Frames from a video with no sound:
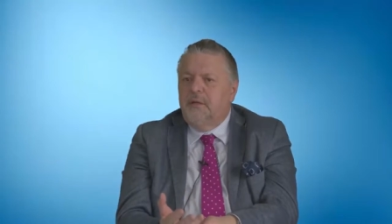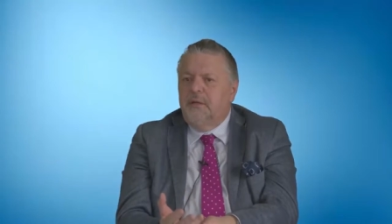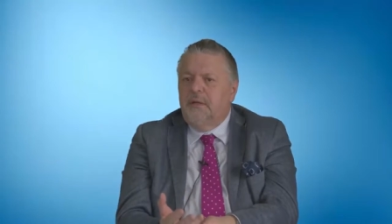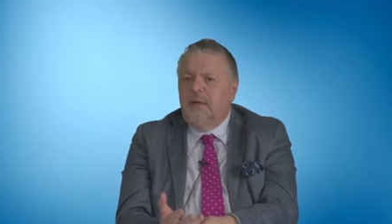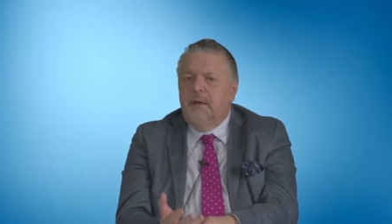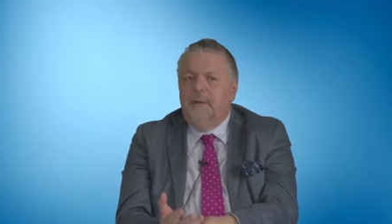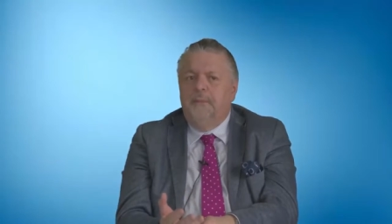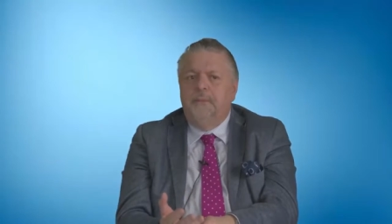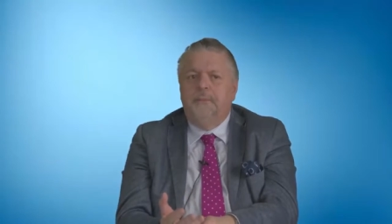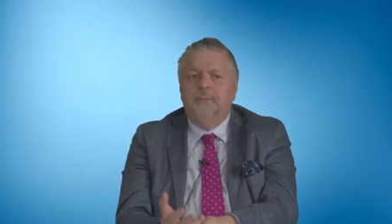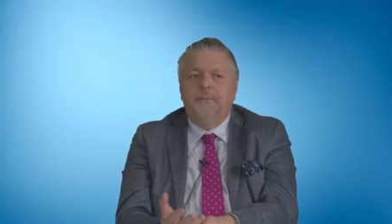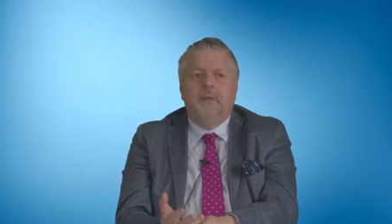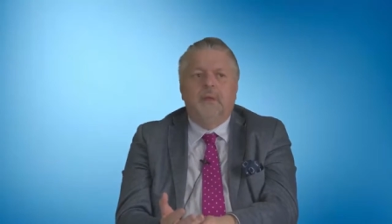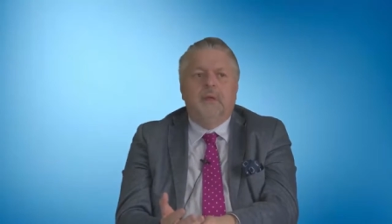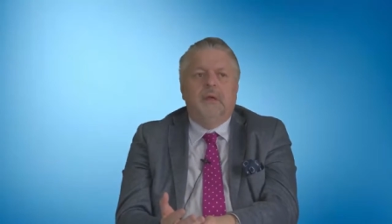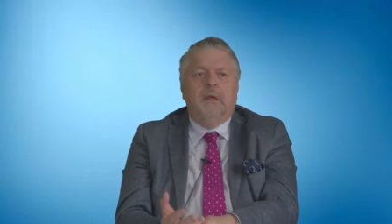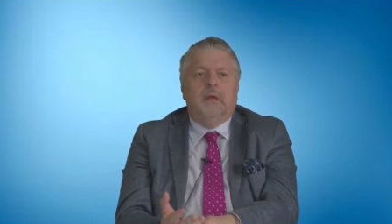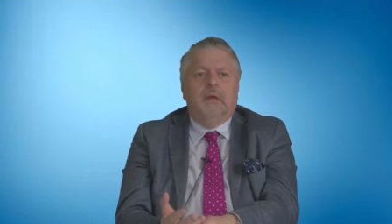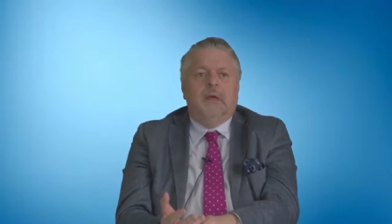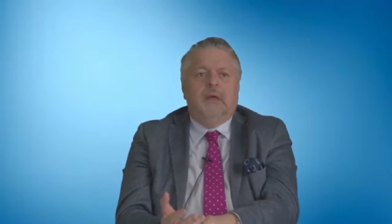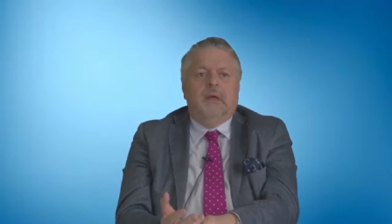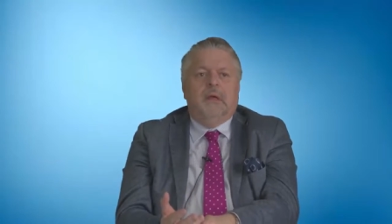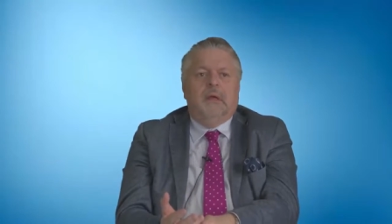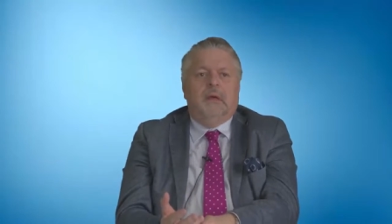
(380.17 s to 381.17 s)
Yeah
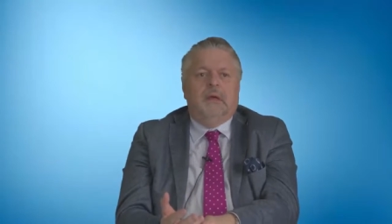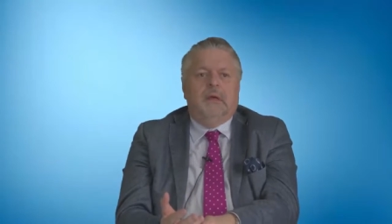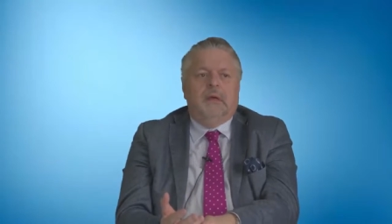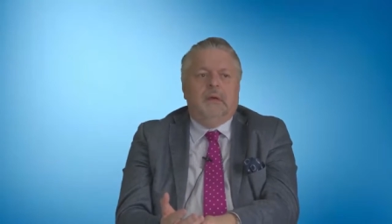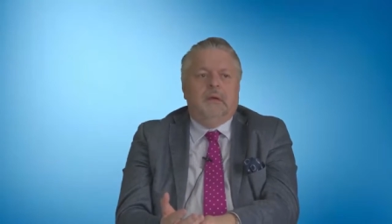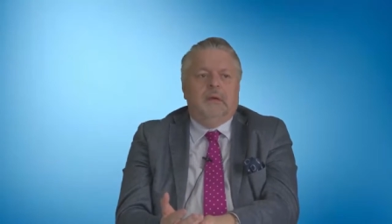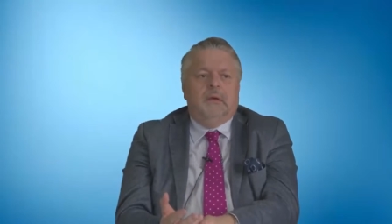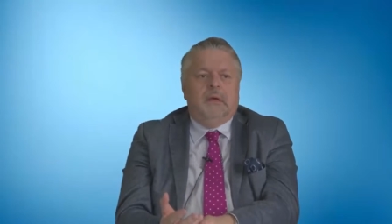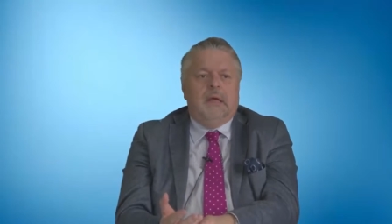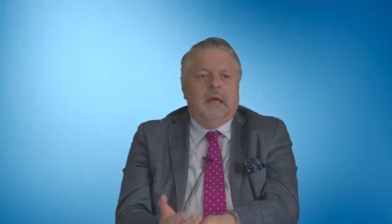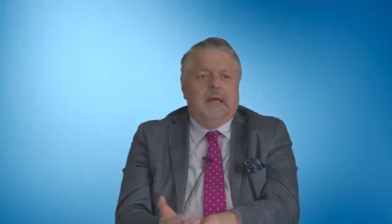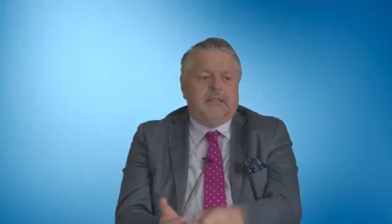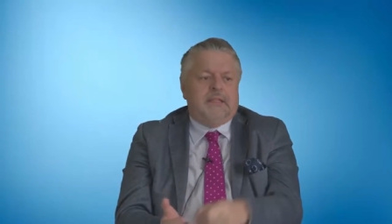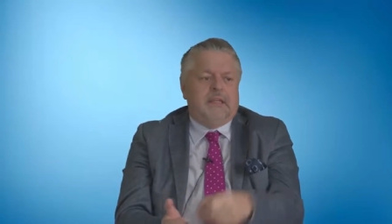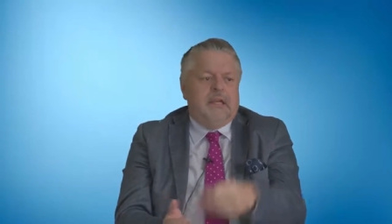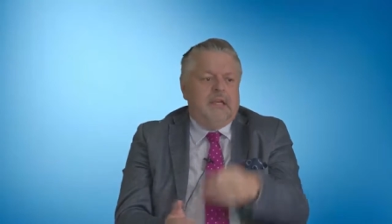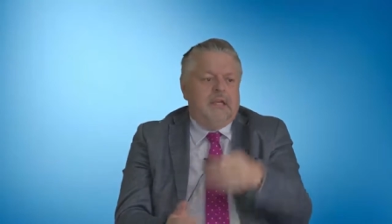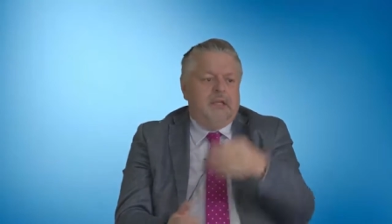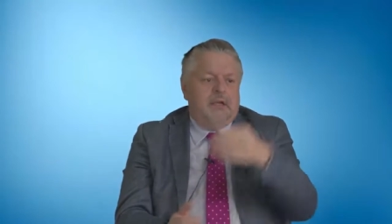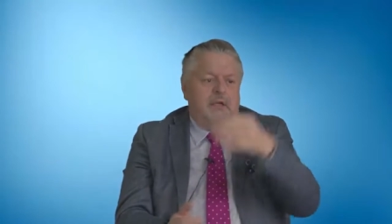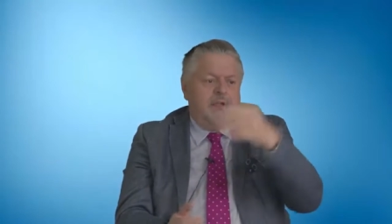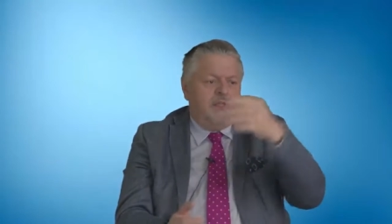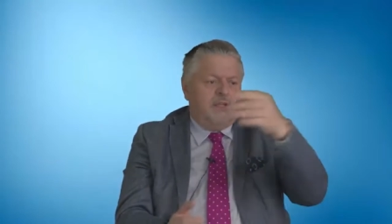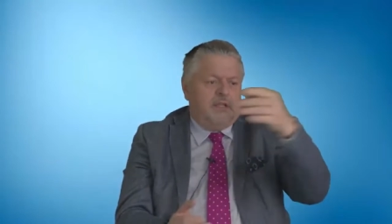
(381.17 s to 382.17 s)
uh, as
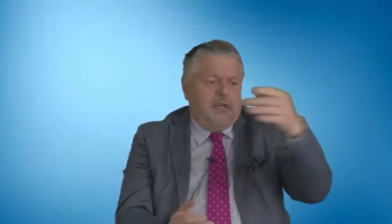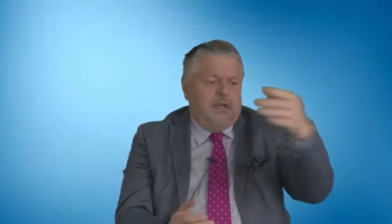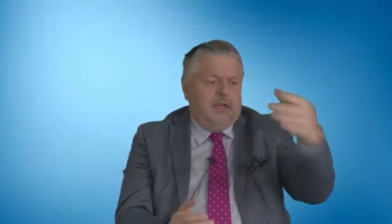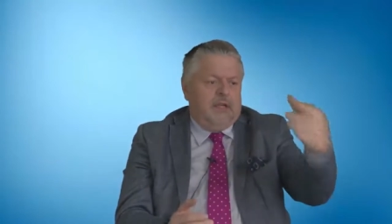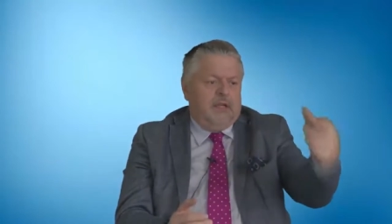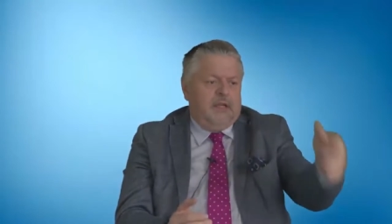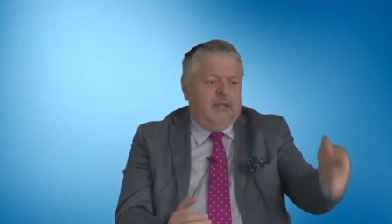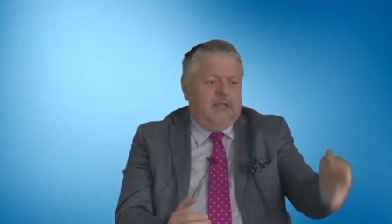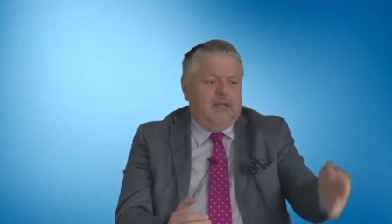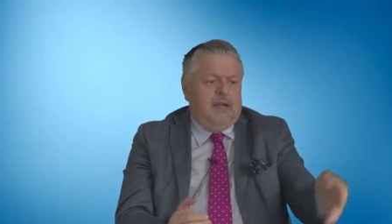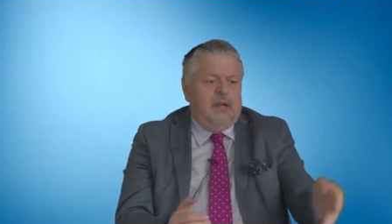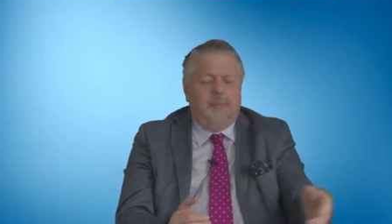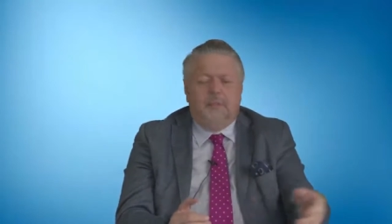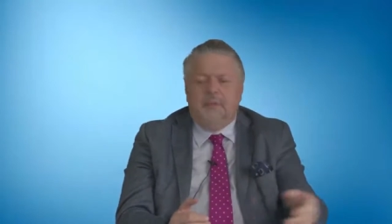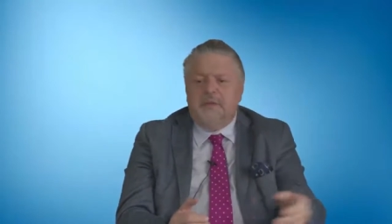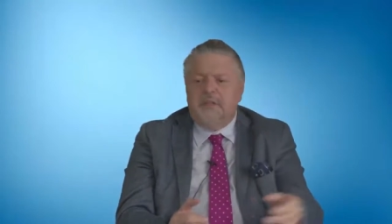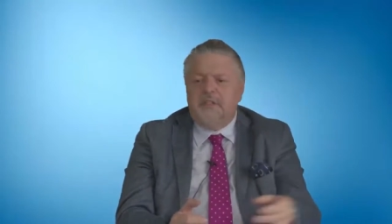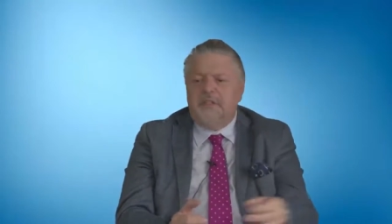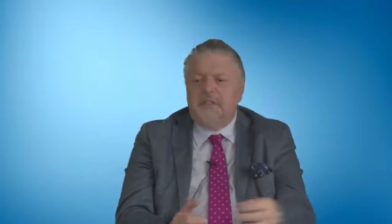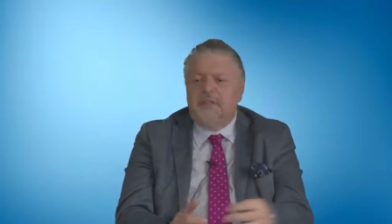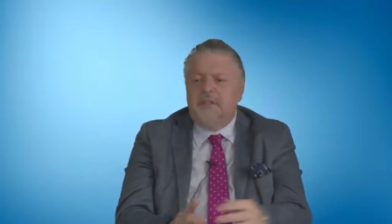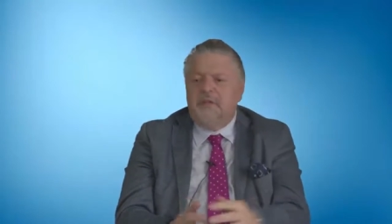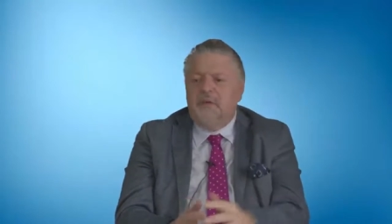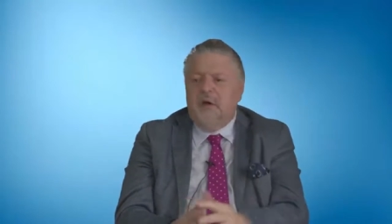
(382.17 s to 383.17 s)
a psychotherapist,